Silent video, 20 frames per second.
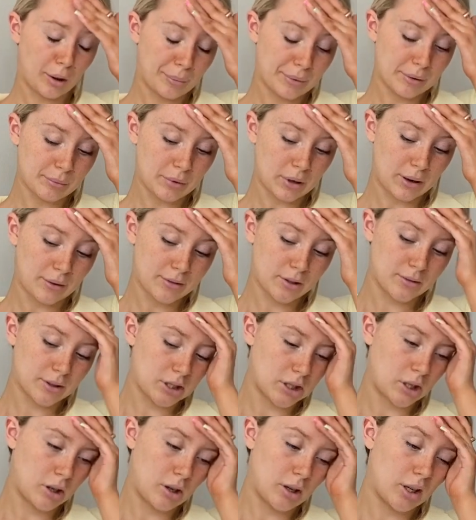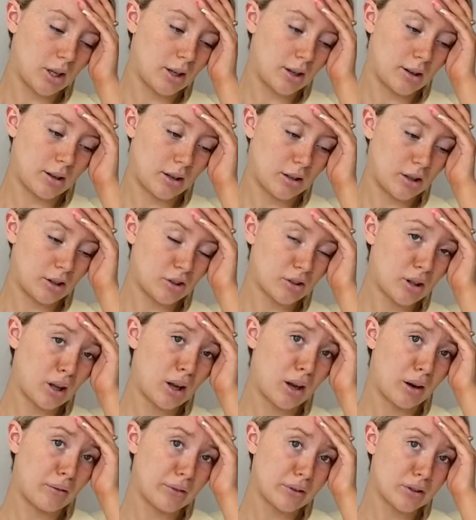that means I'm gonna have to return it and I just
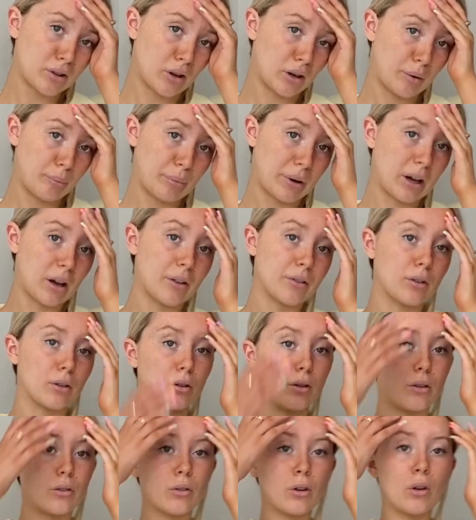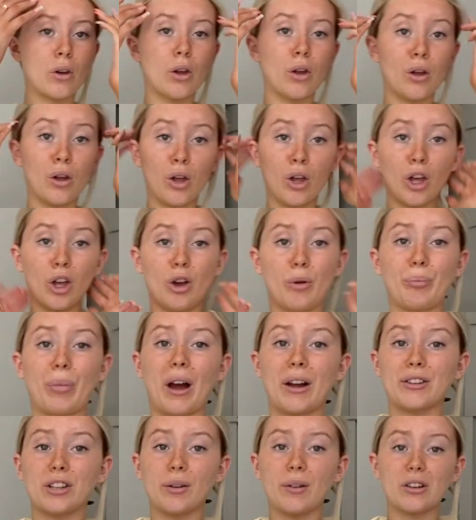hate returning parcels
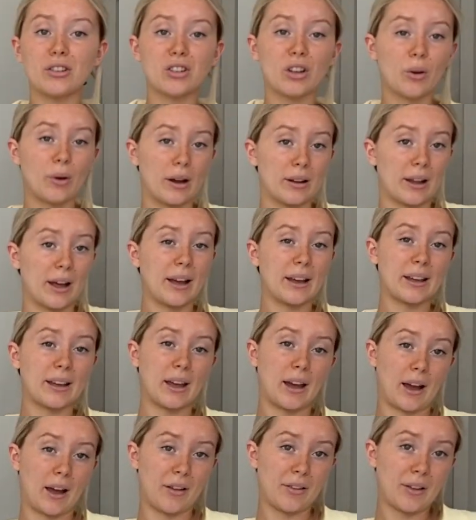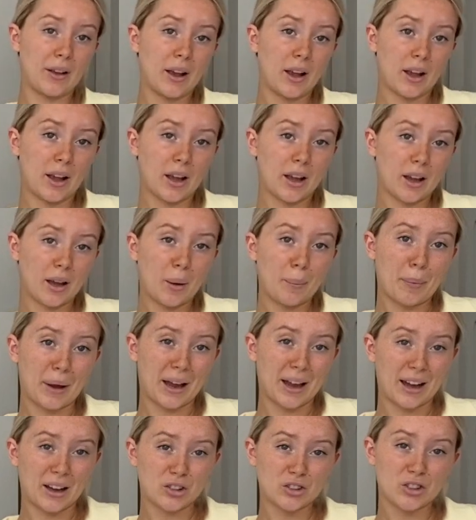I do actually quite like it. I think I might
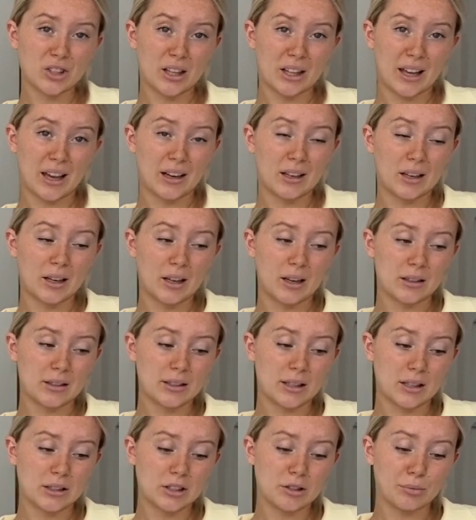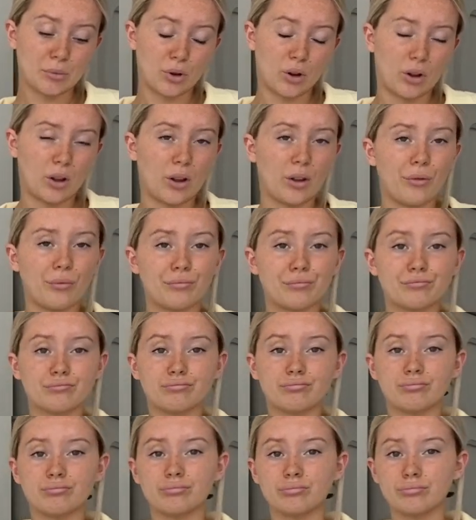actually get it in a size smaller.
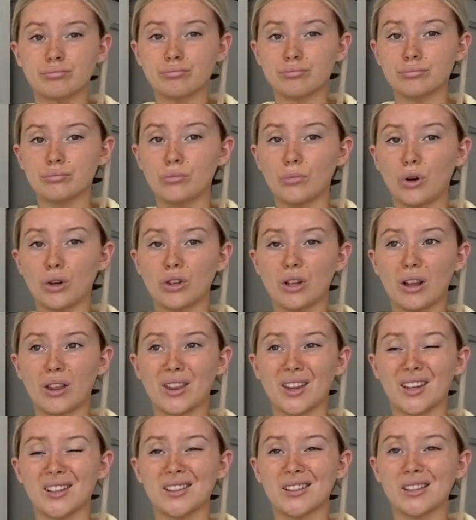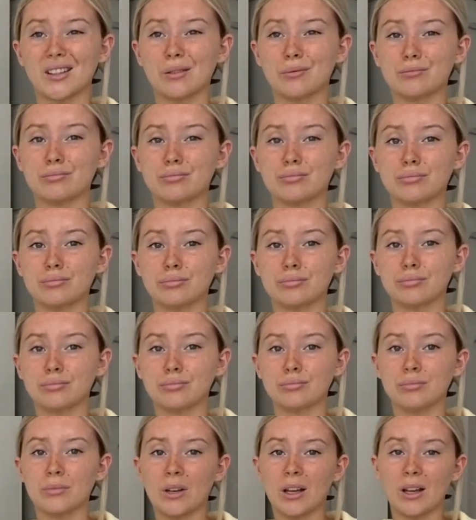What do you think?
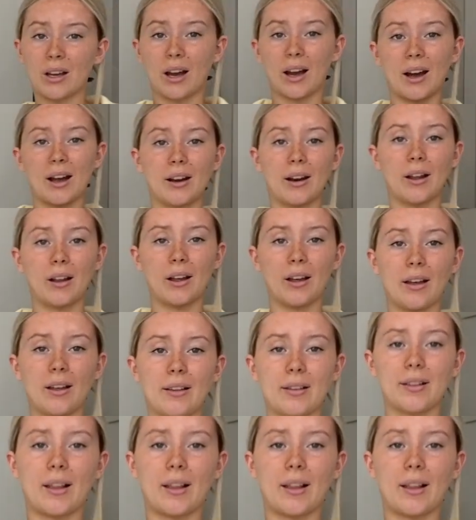And uh, it's